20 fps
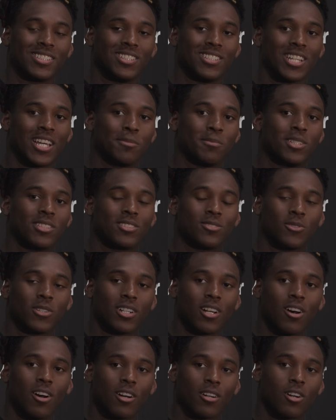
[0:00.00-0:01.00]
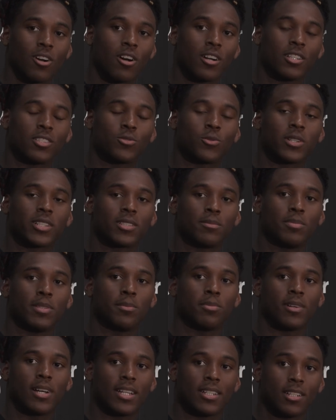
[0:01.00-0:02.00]
Jameis is one of the hardest working
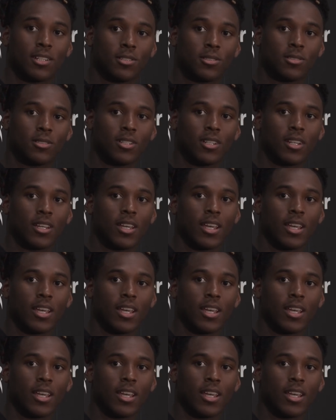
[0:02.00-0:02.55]
people I know,